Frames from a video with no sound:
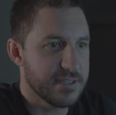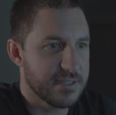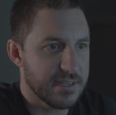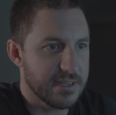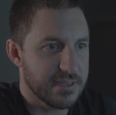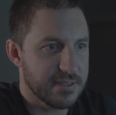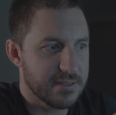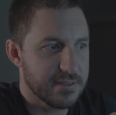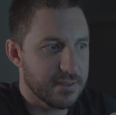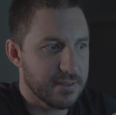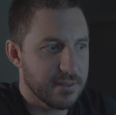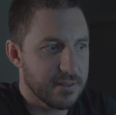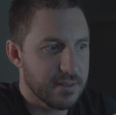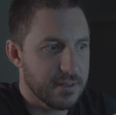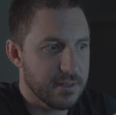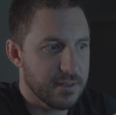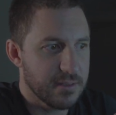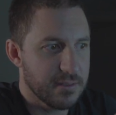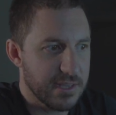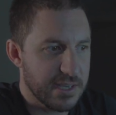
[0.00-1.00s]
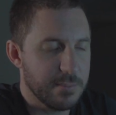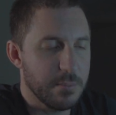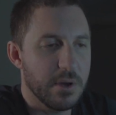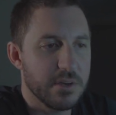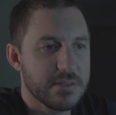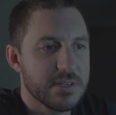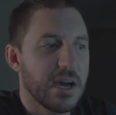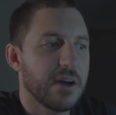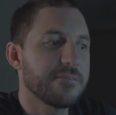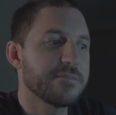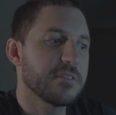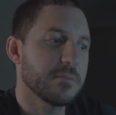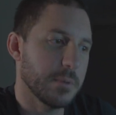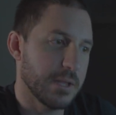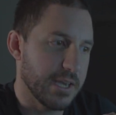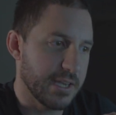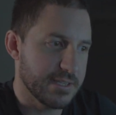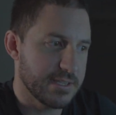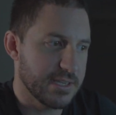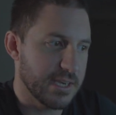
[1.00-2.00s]
is the most comfortable
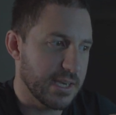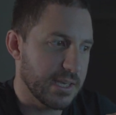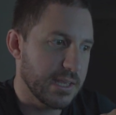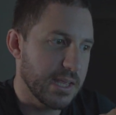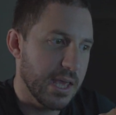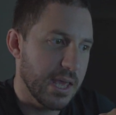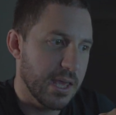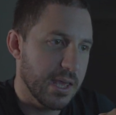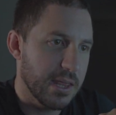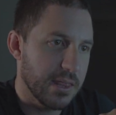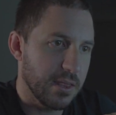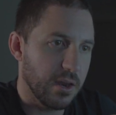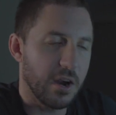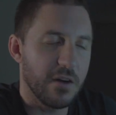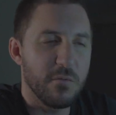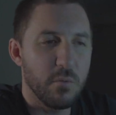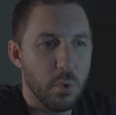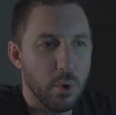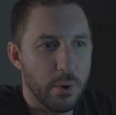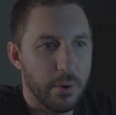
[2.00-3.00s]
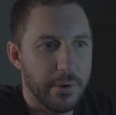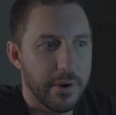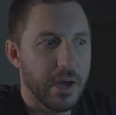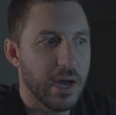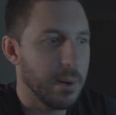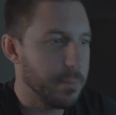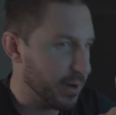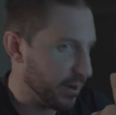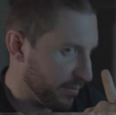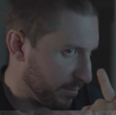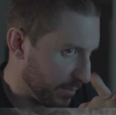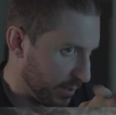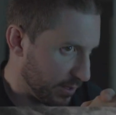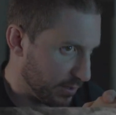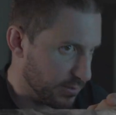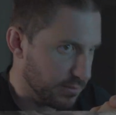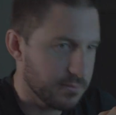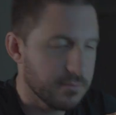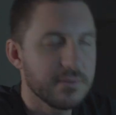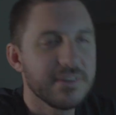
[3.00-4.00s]
headset that I've worn apart from my
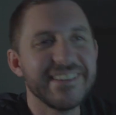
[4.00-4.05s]
nose.